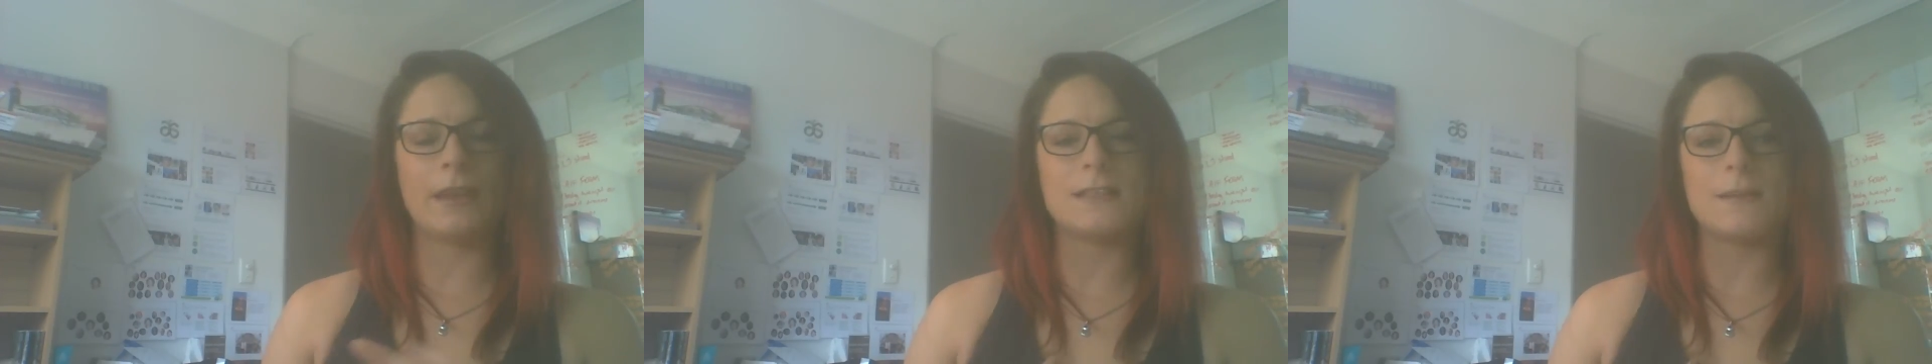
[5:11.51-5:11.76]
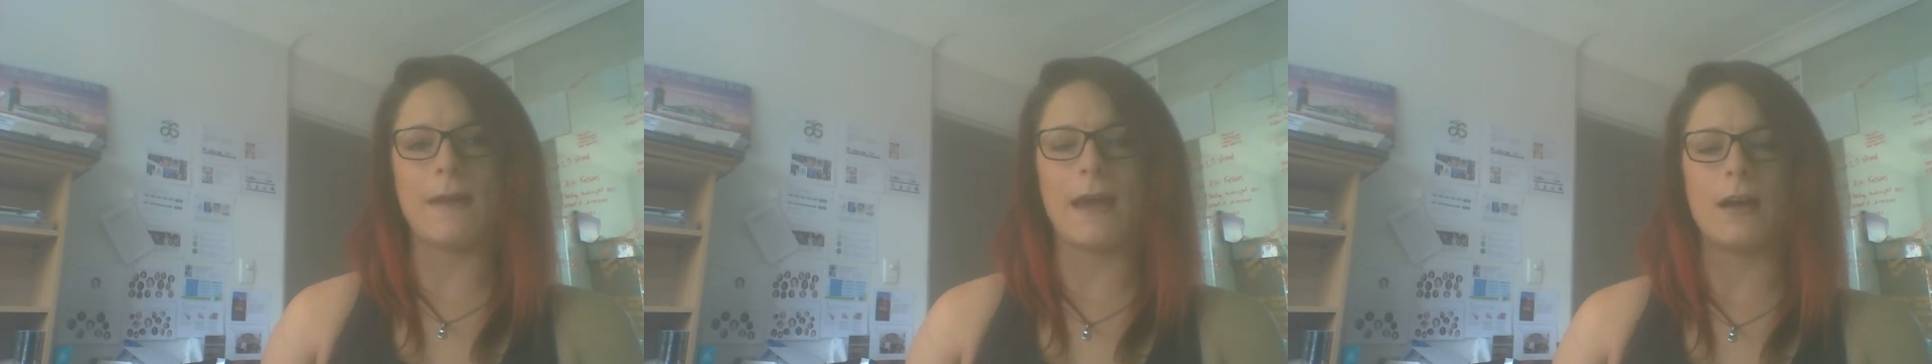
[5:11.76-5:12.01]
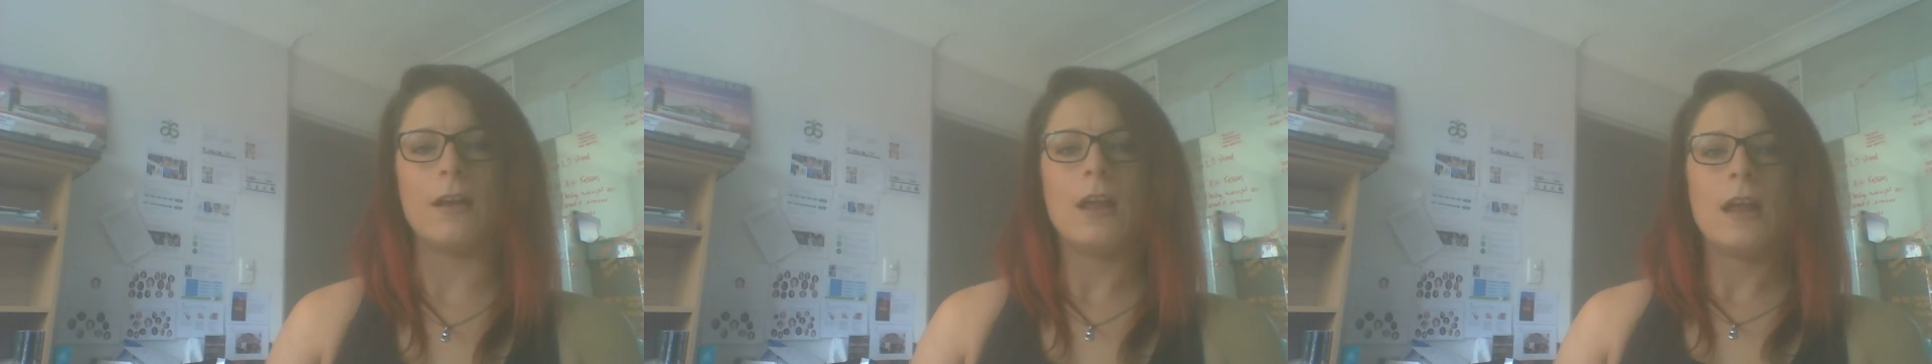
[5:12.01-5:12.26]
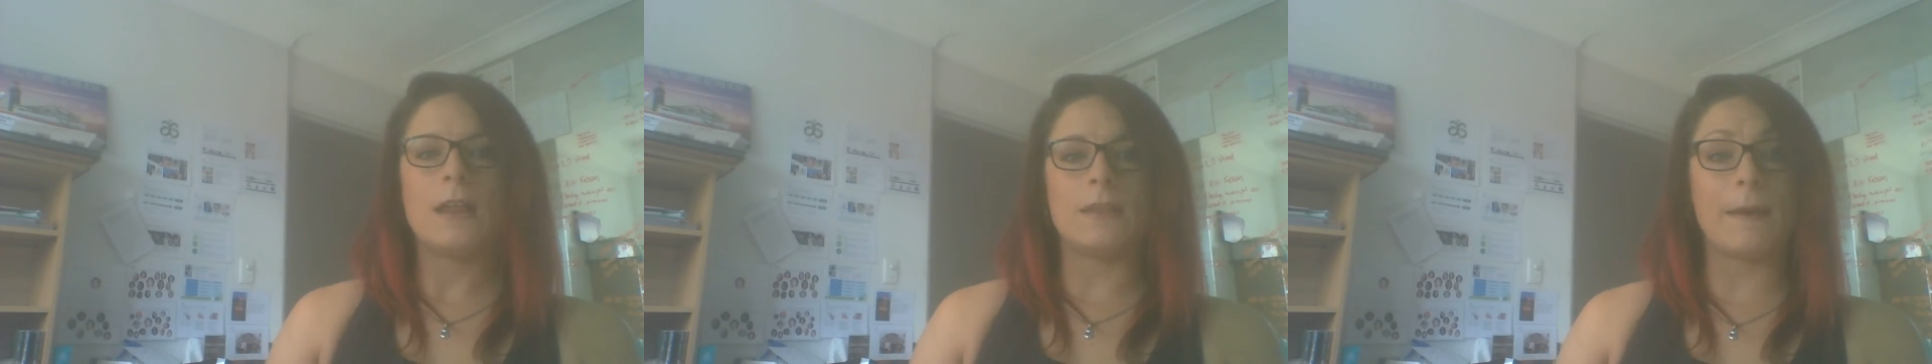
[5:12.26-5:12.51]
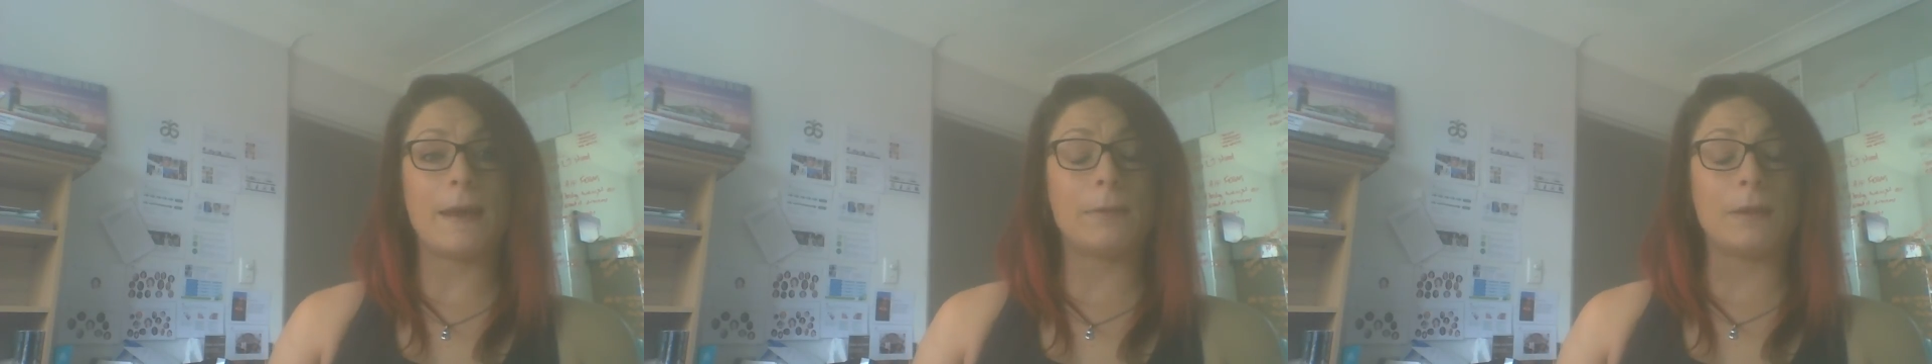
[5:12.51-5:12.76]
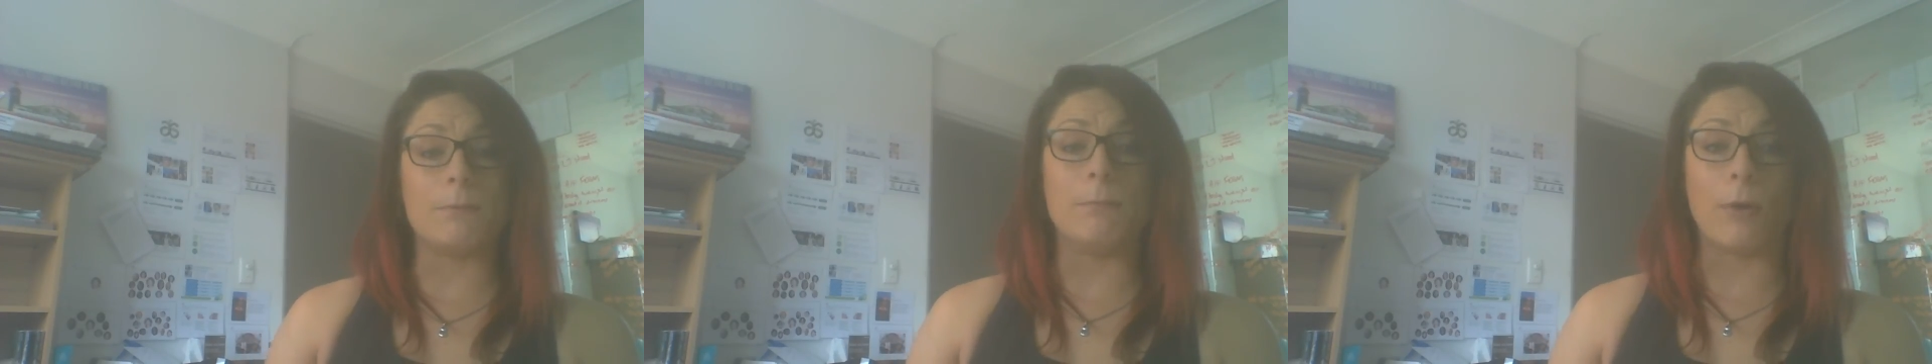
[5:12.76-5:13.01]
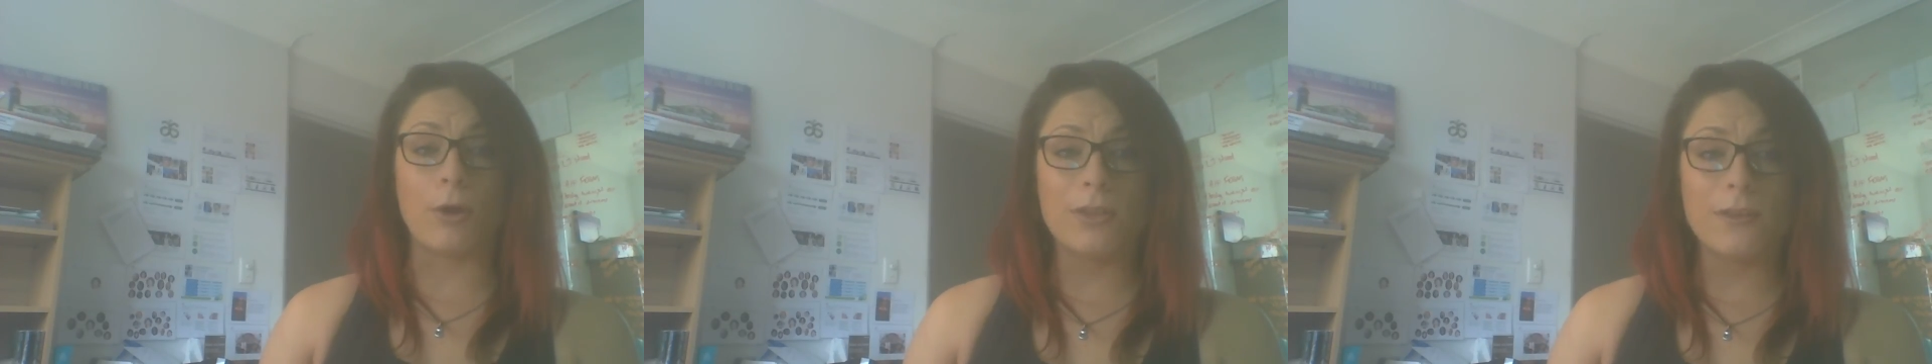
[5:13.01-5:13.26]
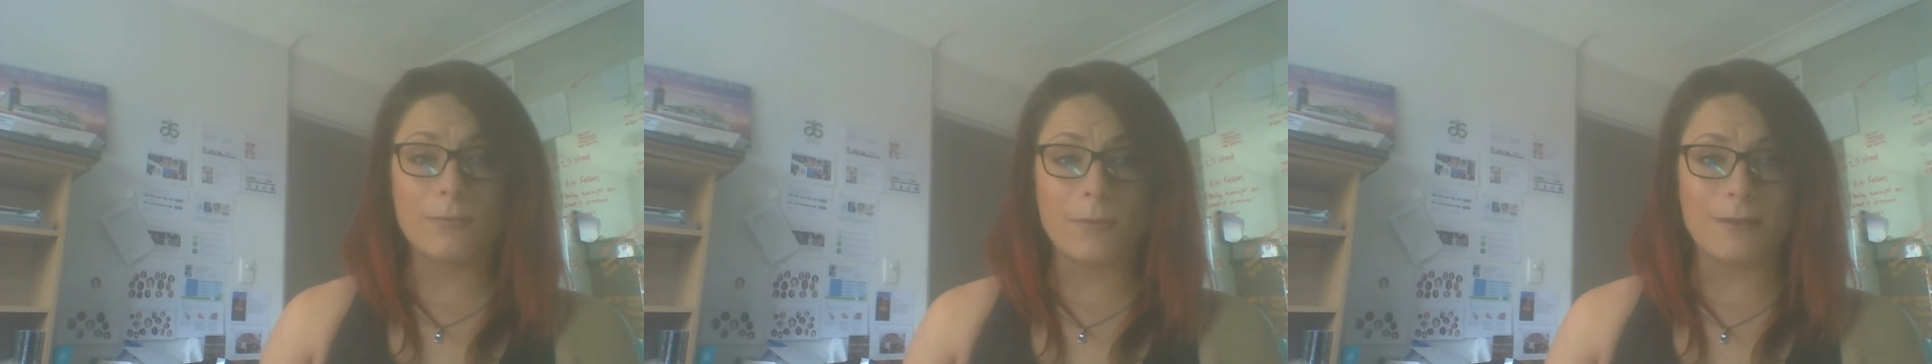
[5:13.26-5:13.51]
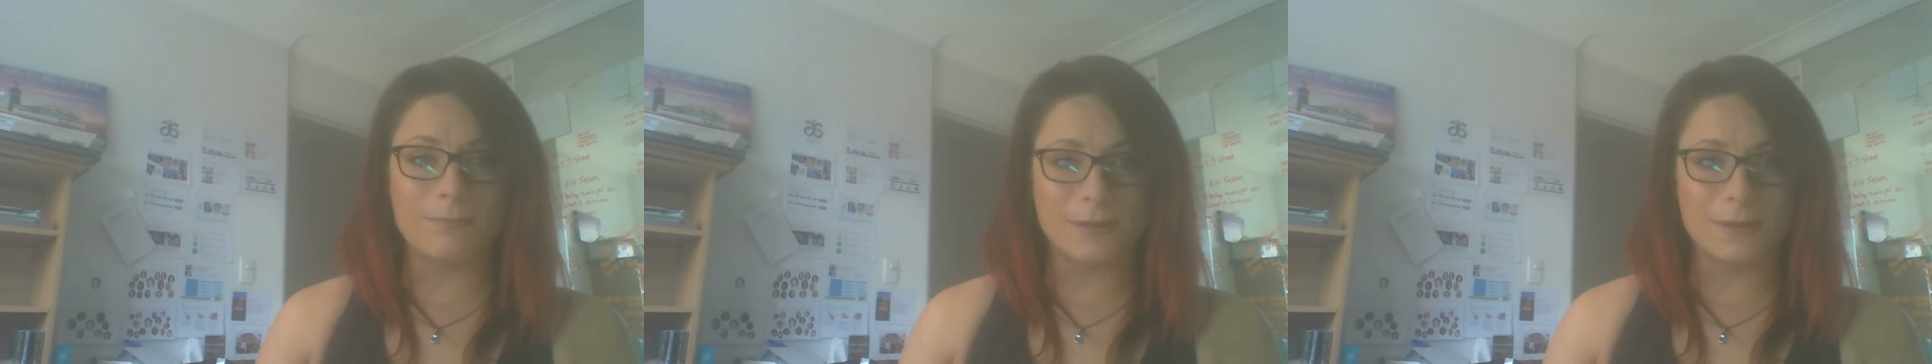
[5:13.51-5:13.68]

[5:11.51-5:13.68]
It's about the people in both of my